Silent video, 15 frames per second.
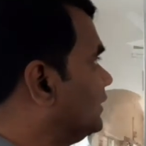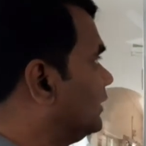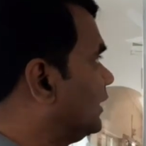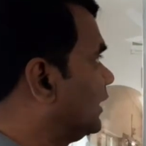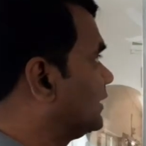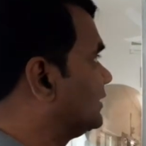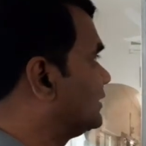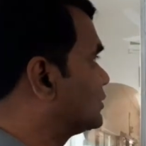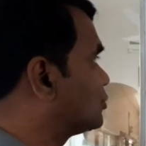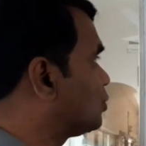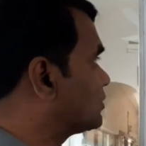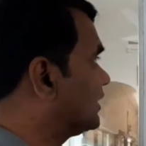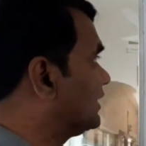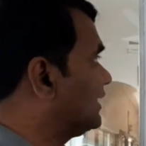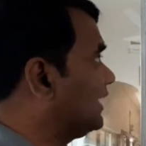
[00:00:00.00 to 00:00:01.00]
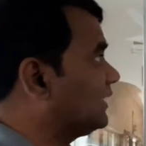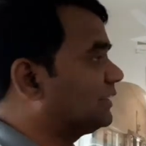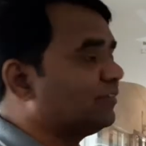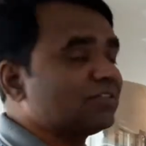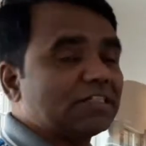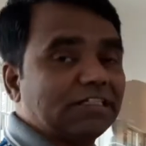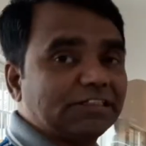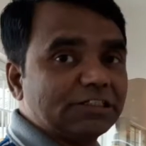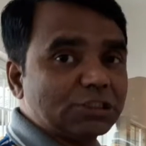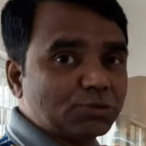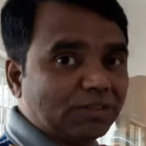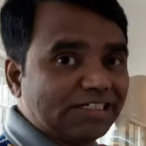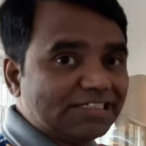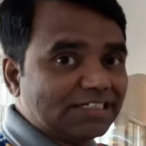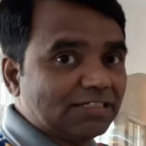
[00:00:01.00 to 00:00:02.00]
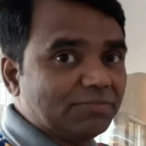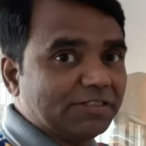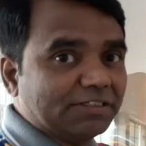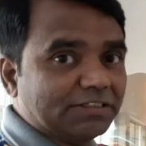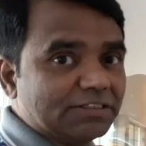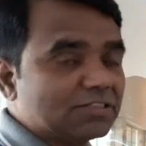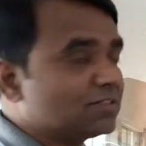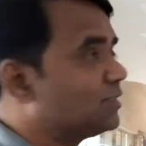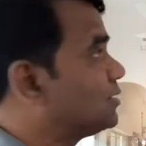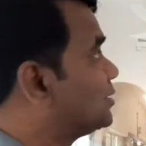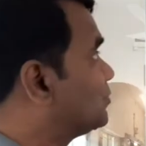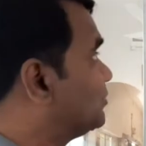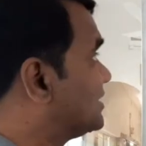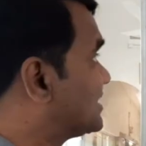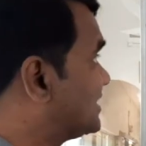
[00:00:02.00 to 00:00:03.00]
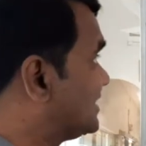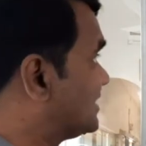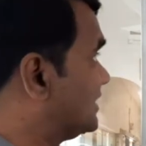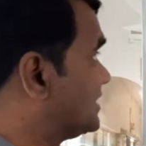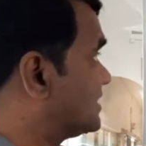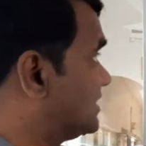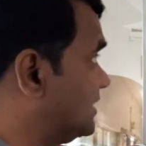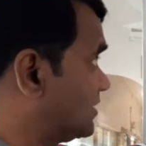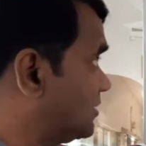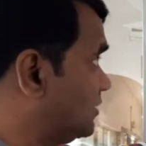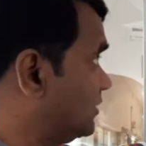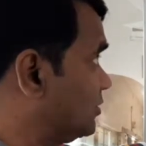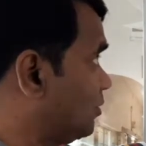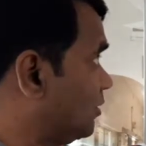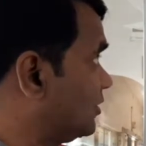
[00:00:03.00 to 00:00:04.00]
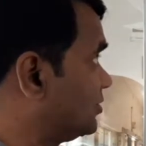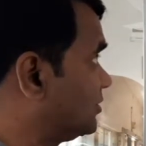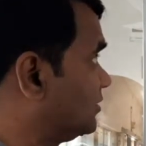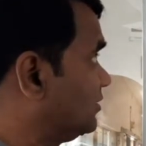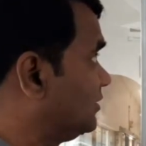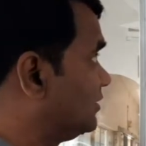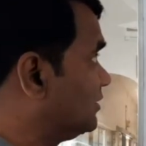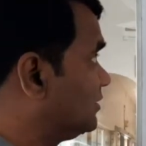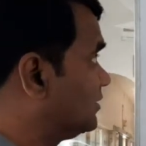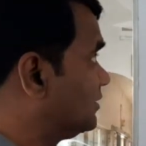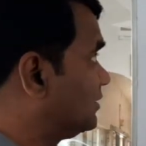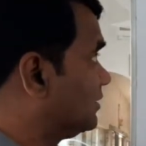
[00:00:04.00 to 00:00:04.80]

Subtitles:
and the total length of the cylinder is 20 centimeters. But since it is centered at the origin,